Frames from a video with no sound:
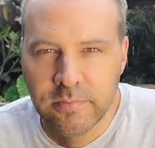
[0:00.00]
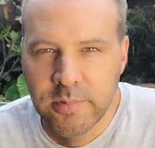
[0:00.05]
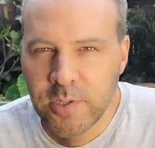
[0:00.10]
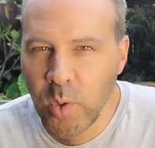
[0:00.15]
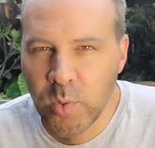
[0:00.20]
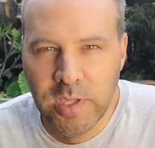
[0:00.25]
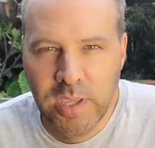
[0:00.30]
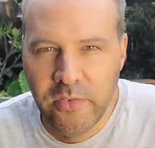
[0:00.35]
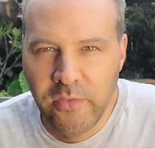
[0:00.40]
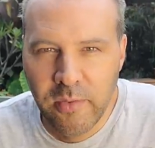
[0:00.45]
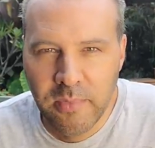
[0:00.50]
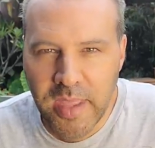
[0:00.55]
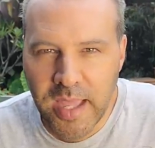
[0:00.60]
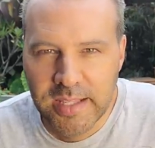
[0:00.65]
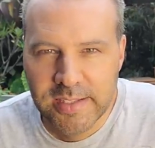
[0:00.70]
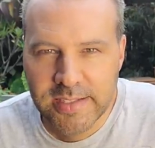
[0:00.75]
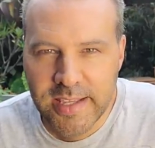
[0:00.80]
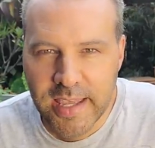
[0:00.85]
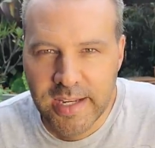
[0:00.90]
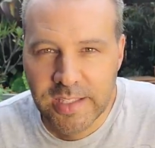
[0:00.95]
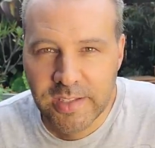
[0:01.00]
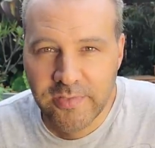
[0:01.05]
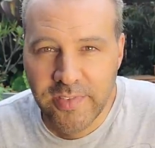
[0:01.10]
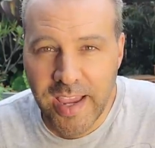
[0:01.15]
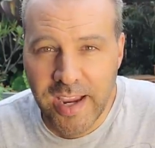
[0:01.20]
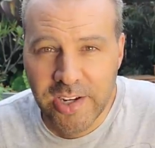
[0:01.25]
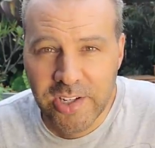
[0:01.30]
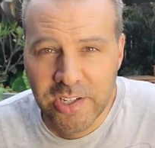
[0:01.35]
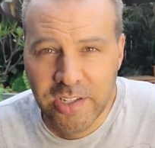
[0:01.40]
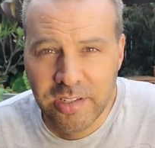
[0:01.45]
Don't give them that
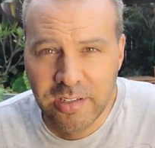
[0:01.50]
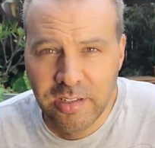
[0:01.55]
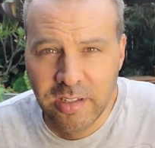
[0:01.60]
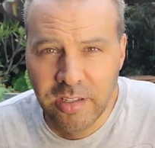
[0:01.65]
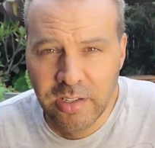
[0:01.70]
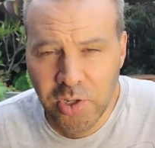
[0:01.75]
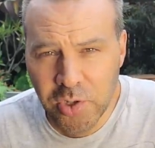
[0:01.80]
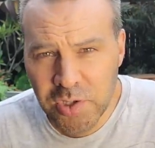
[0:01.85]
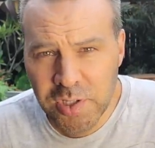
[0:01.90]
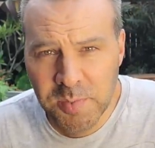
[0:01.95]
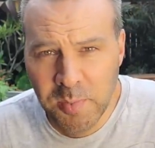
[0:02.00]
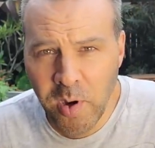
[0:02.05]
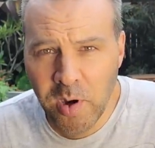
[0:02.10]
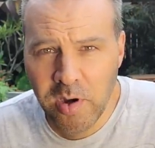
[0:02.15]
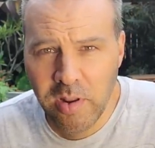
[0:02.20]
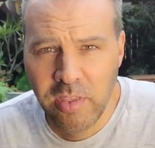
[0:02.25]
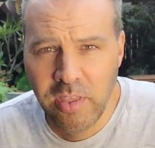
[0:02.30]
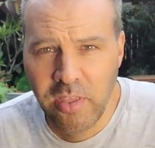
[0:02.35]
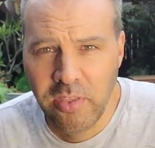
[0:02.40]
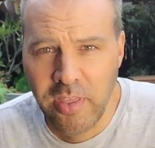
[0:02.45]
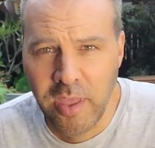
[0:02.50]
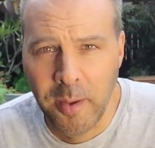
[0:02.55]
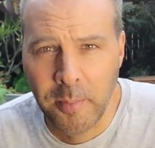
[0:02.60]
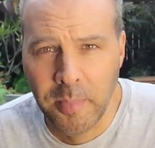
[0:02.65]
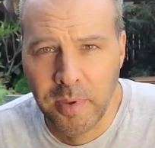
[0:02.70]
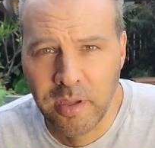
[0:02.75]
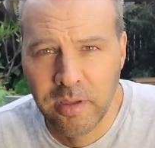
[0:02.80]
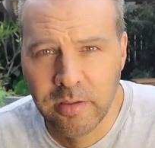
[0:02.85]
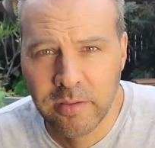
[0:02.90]
satisfaction. You're smarter than them.